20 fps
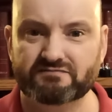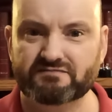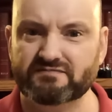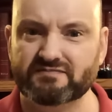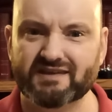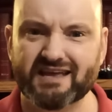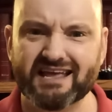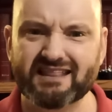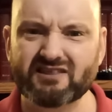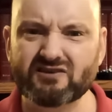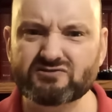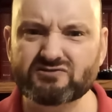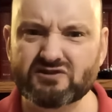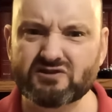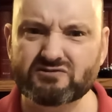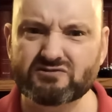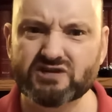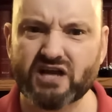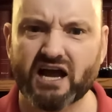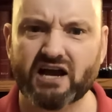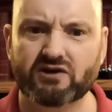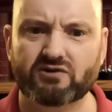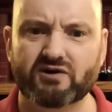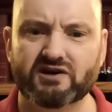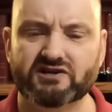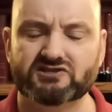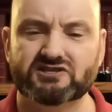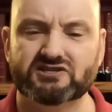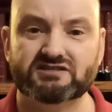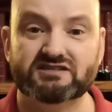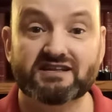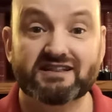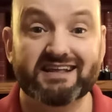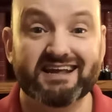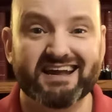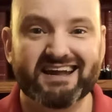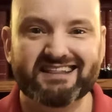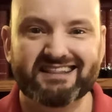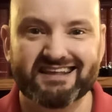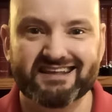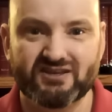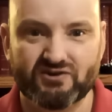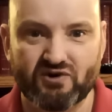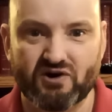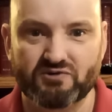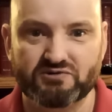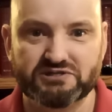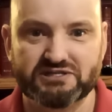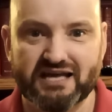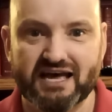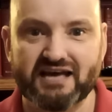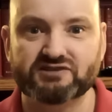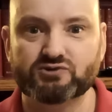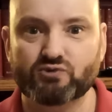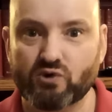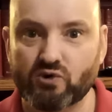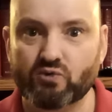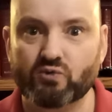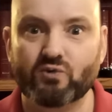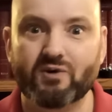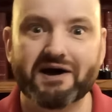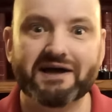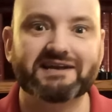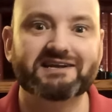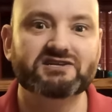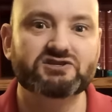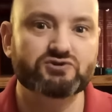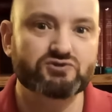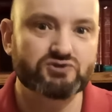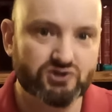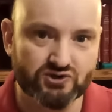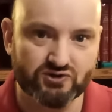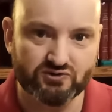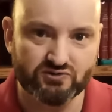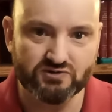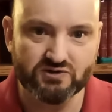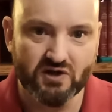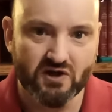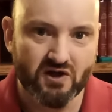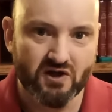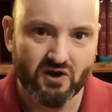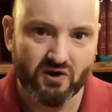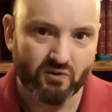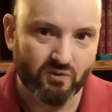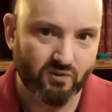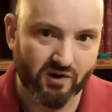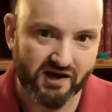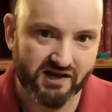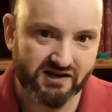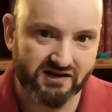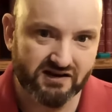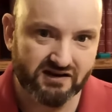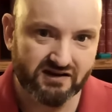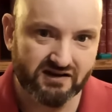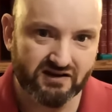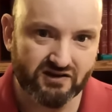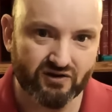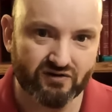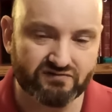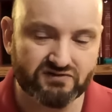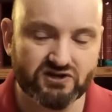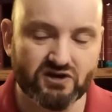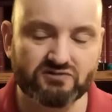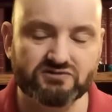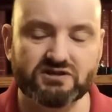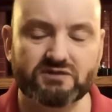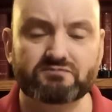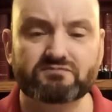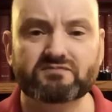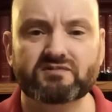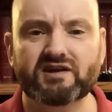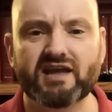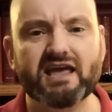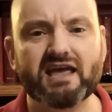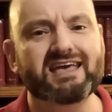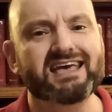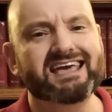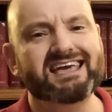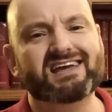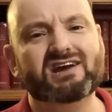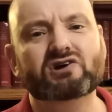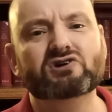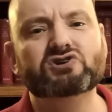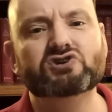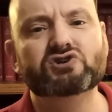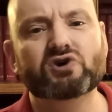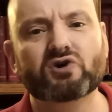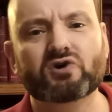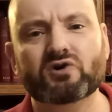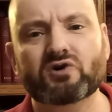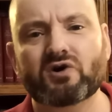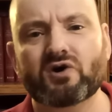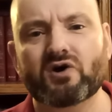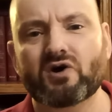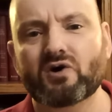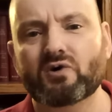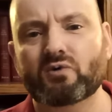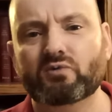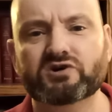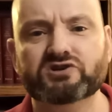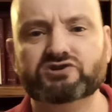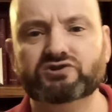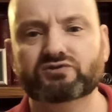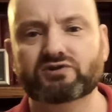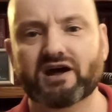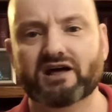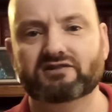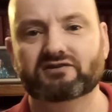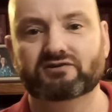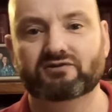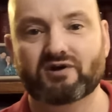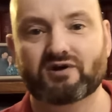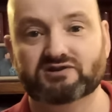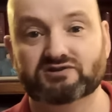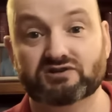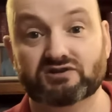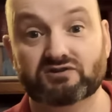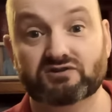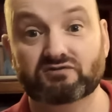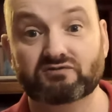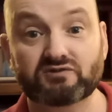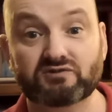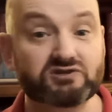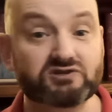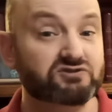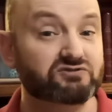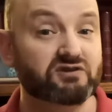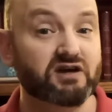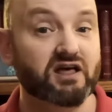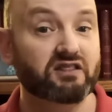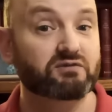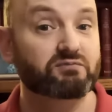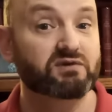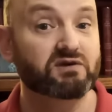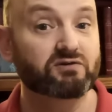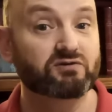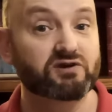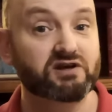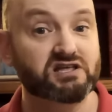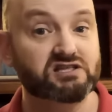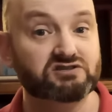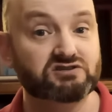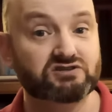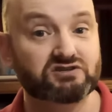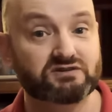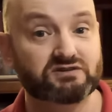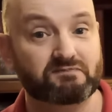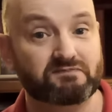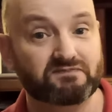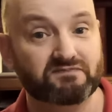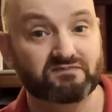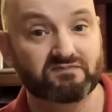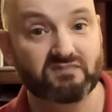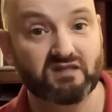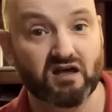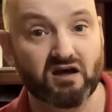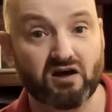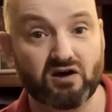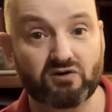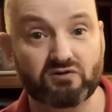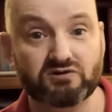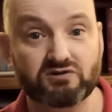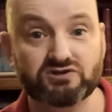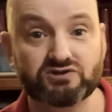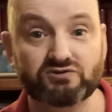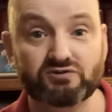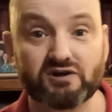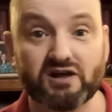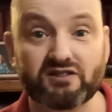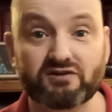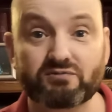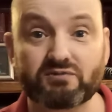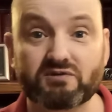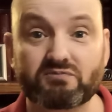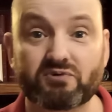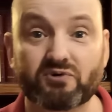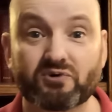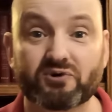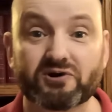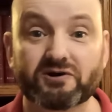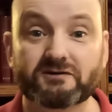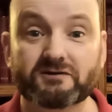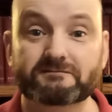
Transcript: Okay, those kind of questions. And then you always ask, well, why did you choose what you have chosen? Okay, here's your would you rather question. Would you rather be rich, or would you rather be poor?